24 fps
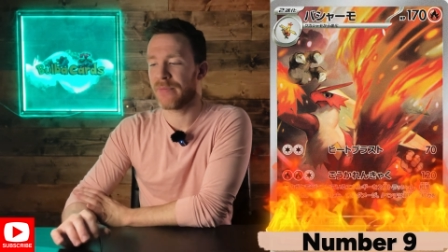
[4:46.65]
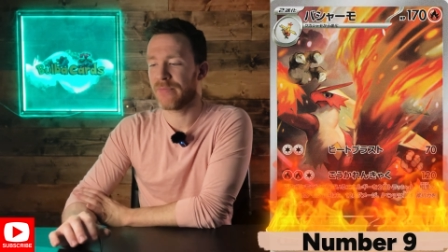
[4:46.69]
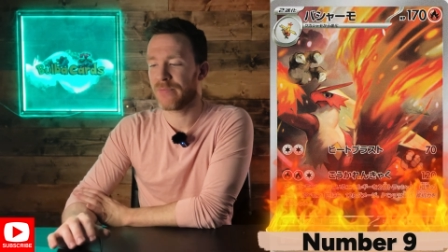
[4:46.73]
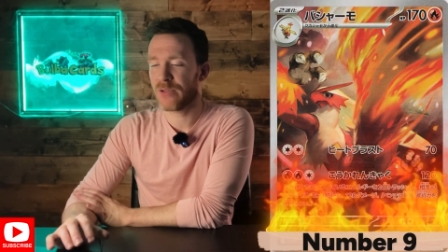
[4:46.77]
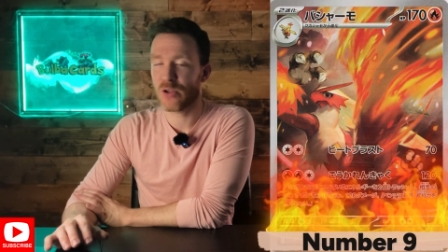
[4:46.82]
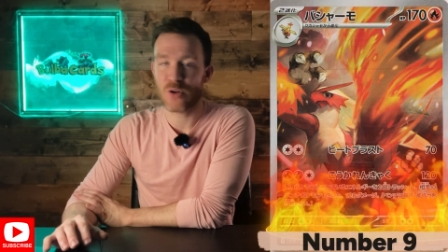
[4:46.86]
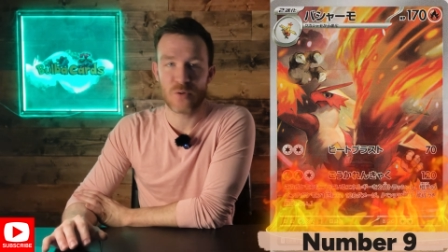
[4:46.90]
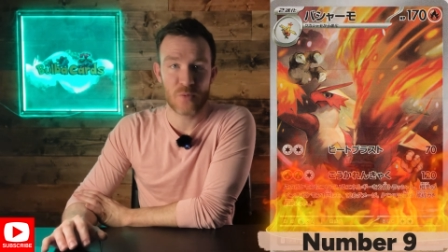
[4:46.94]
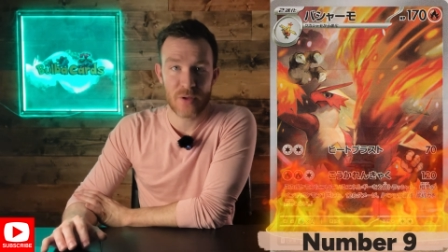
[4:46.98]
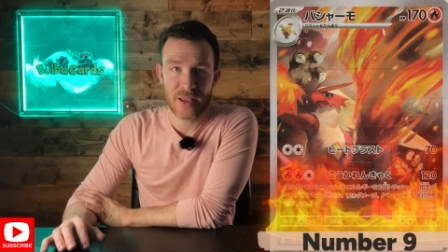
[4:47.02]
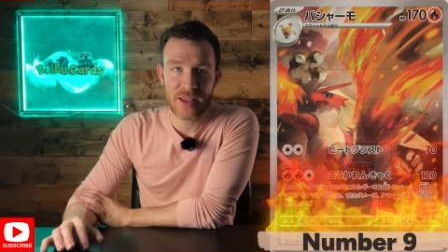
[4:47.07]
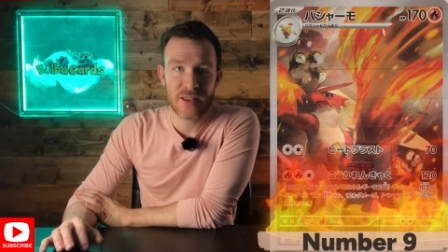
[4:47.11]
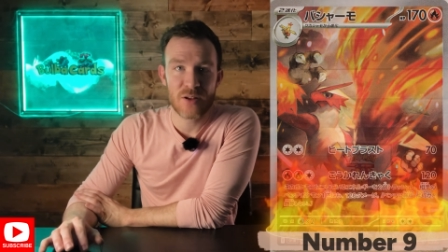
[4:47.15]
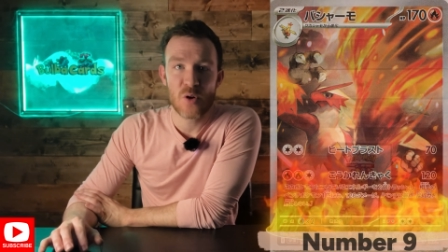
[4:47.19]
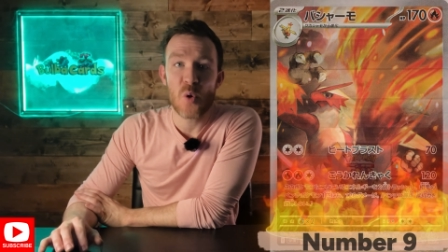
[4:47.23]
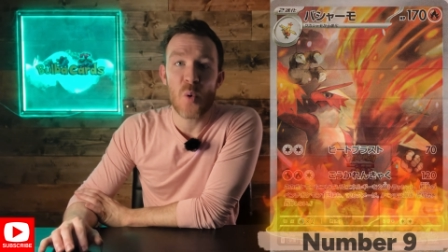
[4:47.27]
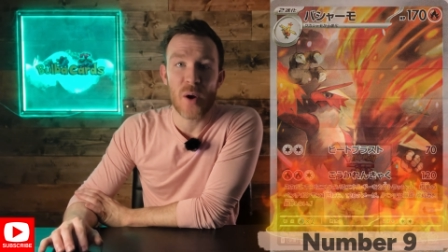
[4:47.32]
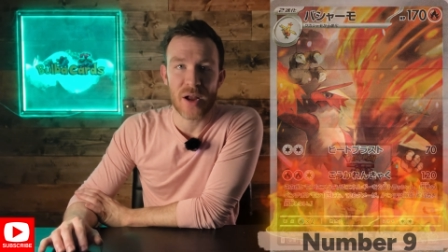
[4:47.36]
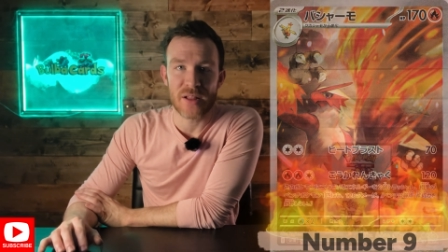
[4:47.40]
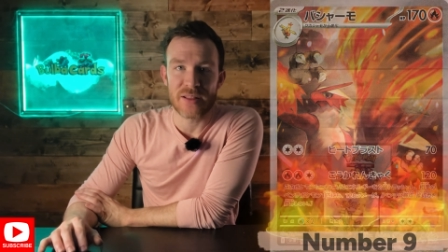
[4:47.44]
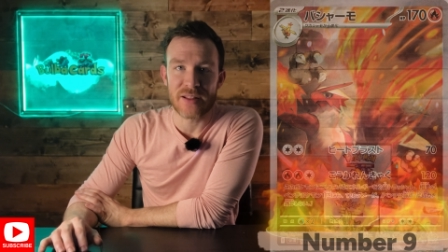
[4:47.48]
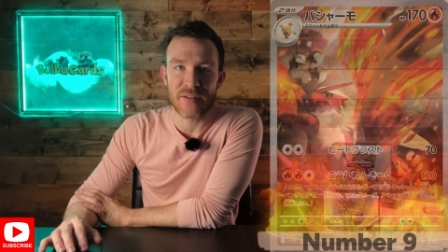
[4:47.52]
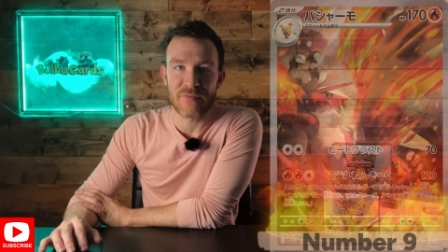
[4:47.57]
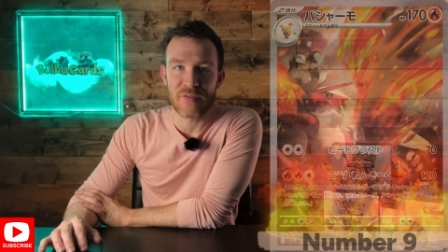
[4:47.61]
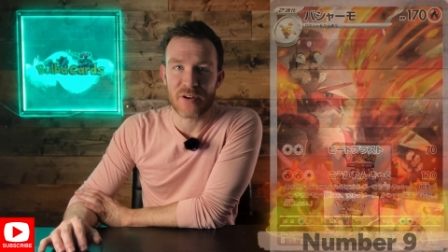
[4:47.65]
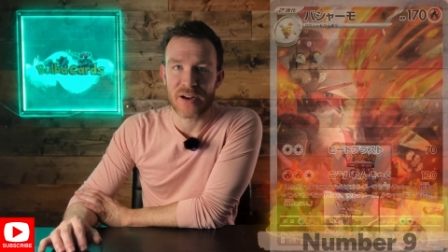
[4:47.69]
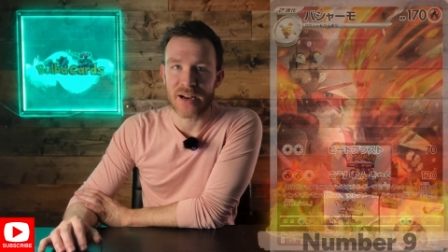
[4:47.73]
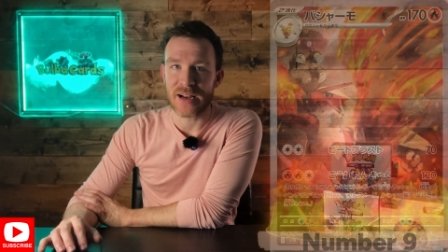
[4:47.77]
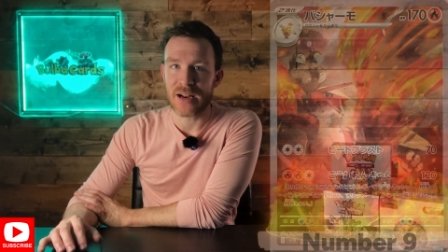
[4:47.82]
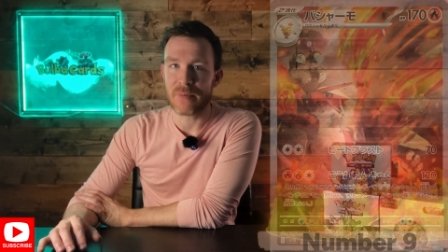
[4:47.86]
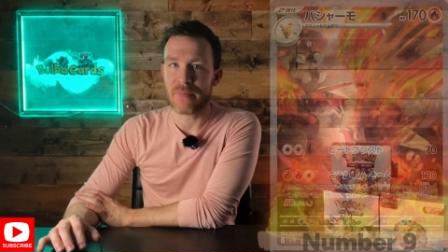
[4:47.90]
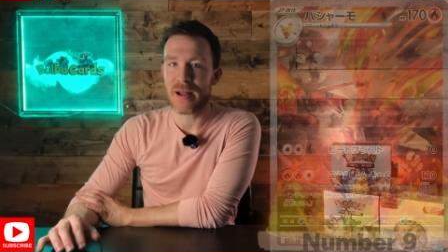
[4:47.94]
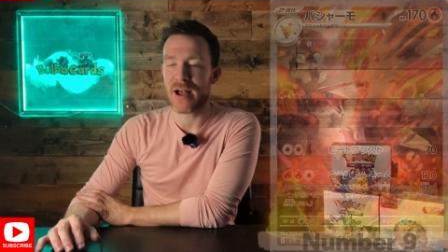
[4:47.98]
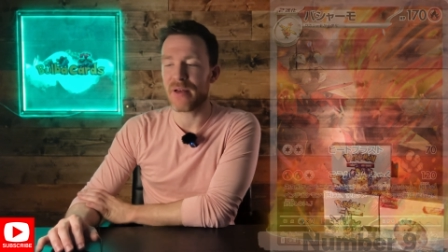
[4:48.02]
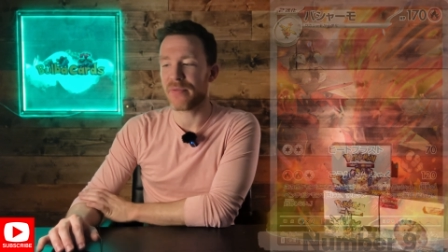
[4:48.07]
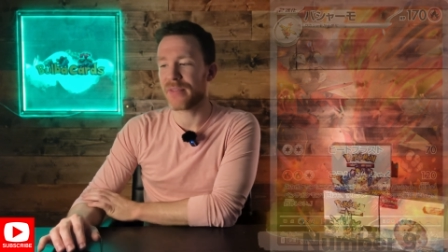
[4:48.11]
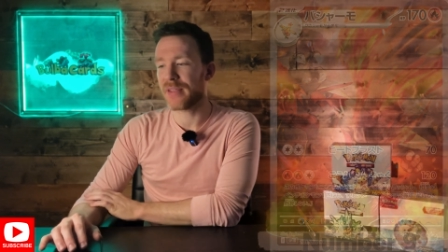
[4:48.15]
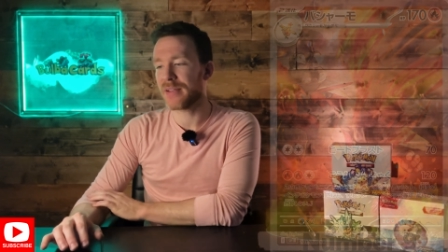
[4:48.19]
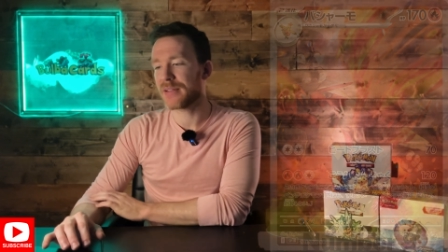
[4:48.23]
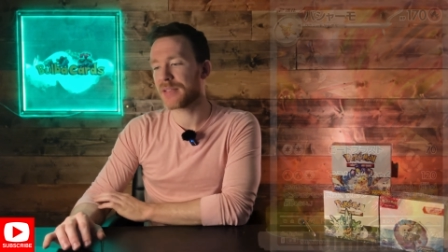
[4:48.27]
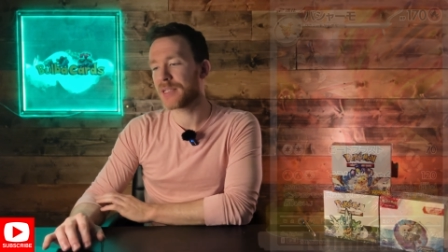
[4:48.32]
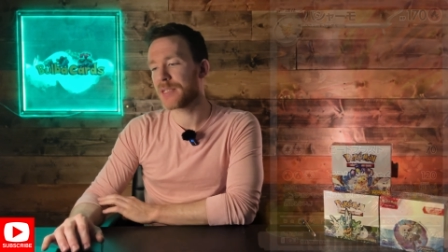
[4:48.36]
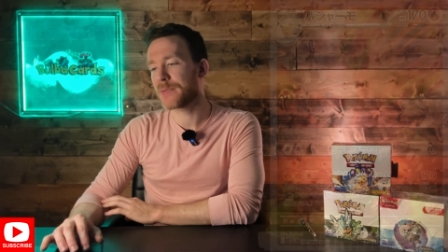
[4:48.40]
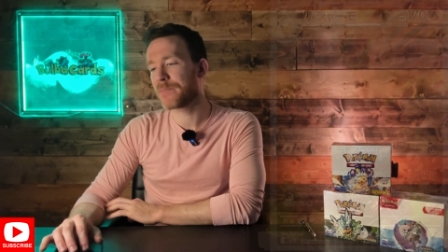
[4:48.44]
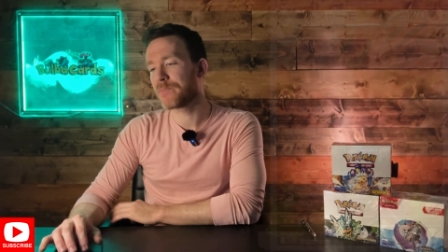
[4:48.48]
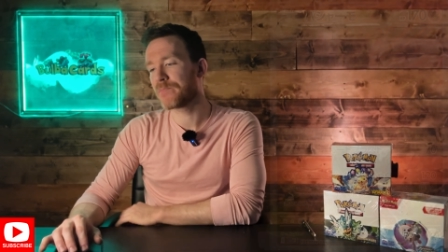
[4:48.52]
You'll quickly forget about this.